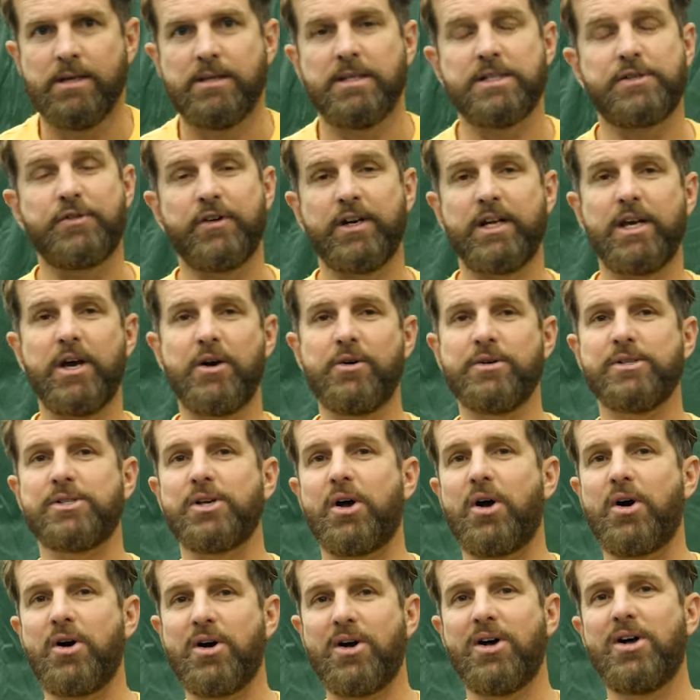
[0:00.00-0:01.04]
This video is
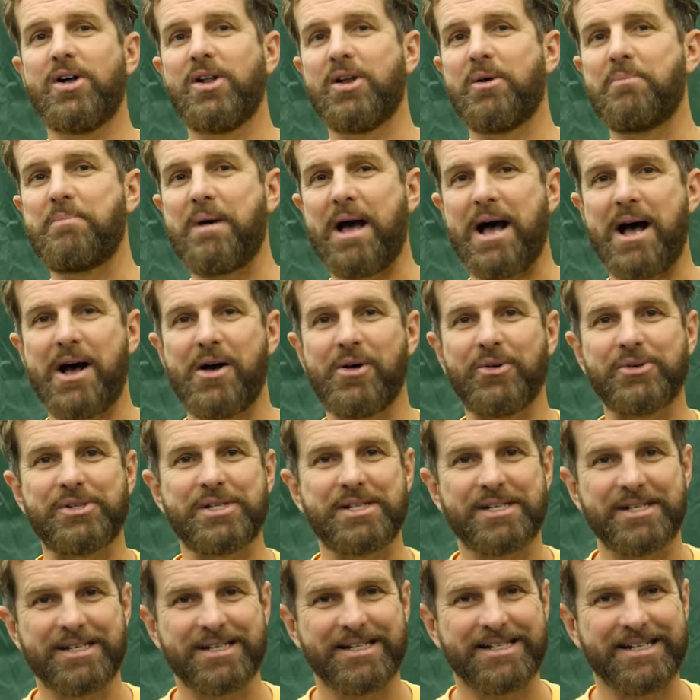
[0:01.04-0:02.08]
all
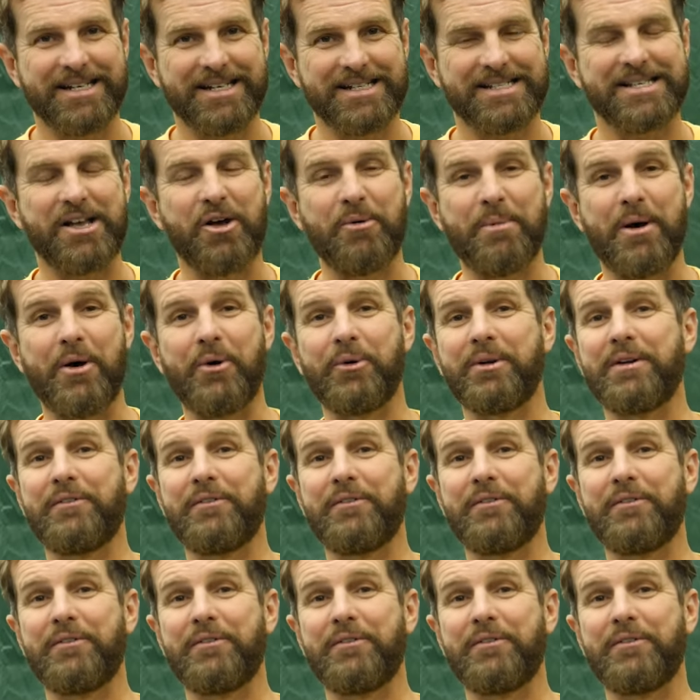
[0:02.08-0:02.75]
about tennis elbow,